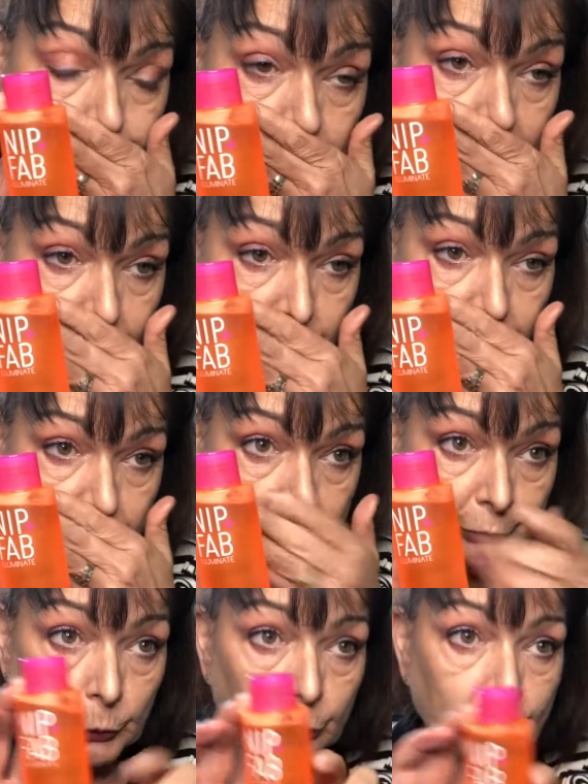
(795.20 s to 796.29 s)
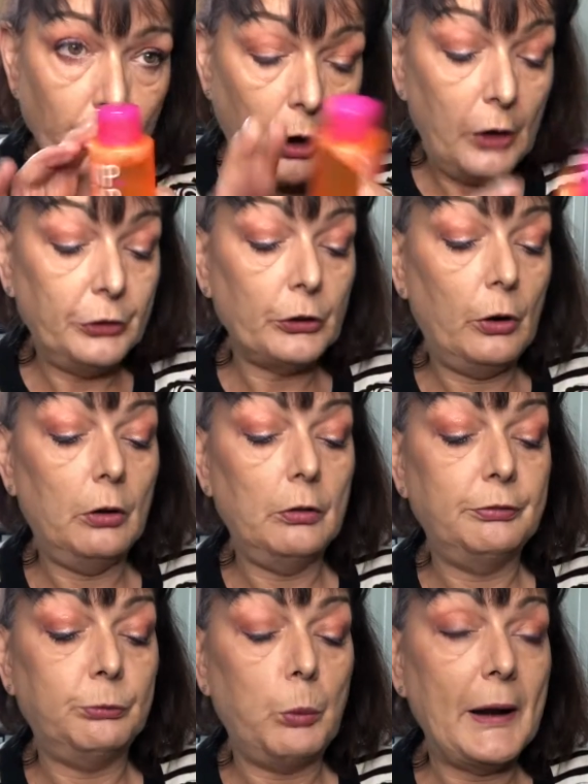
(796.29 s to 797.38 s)
This is a full size
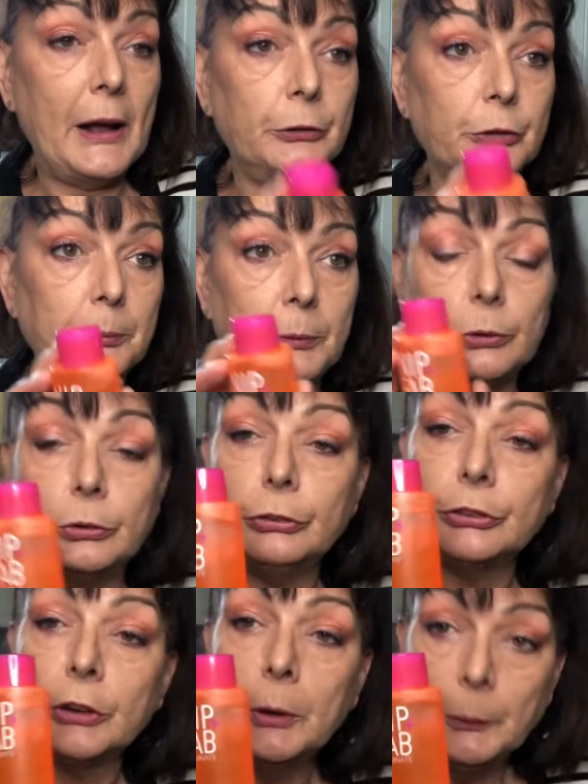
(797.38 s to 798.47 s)
of 100 mils.